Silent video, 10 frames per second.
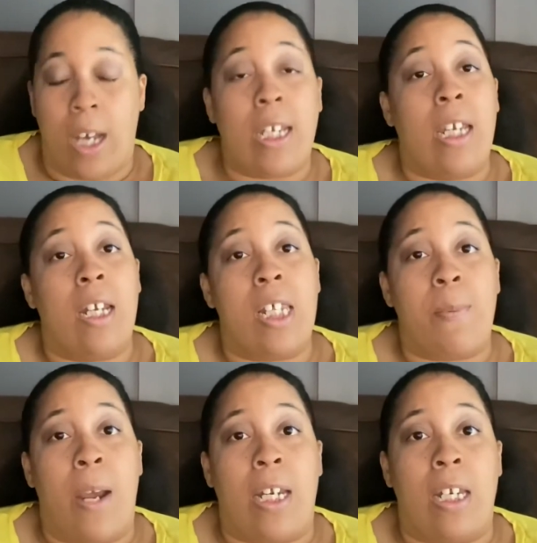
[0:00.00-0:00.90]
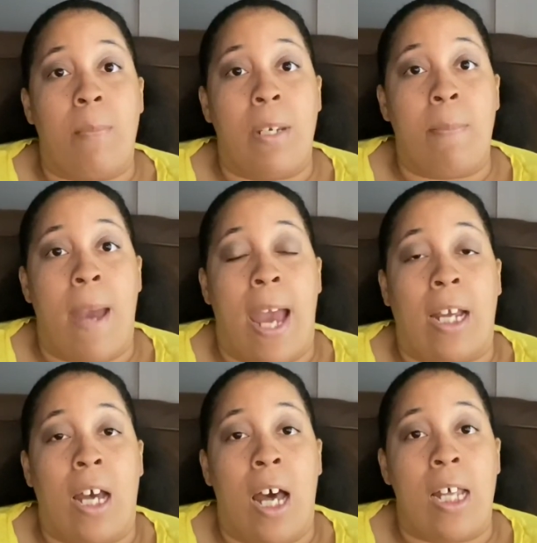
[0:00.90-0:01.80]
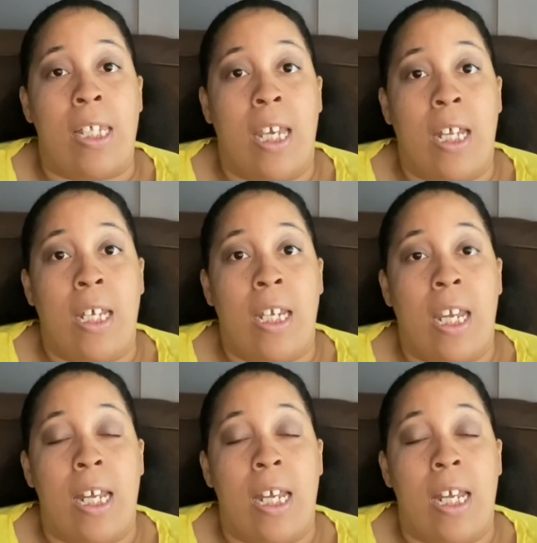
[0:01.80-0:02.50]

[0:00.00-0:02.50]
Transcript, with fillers: get us ready to be back sailing